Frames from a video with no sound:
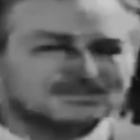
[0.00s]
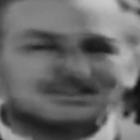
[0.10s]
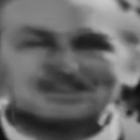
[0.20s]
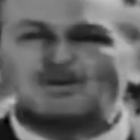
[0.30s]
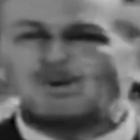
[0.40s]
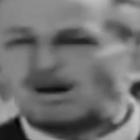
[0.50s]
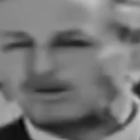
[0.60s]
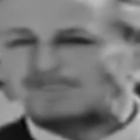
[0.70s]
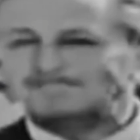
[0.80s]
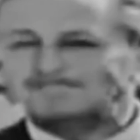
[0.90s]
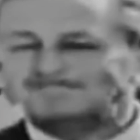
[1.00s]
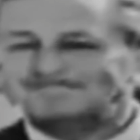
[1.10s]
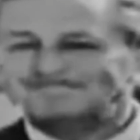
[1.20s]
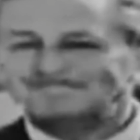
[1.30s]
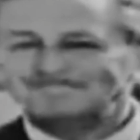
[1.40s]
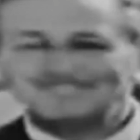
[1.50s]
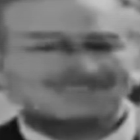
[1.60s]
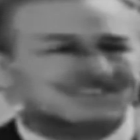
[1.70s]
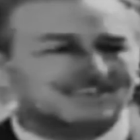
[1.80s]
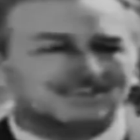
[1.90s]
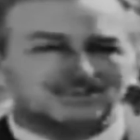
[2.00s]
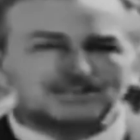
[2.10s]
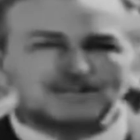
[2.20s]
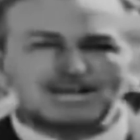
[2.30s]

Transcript: Wage issues were all too familiar to Disney.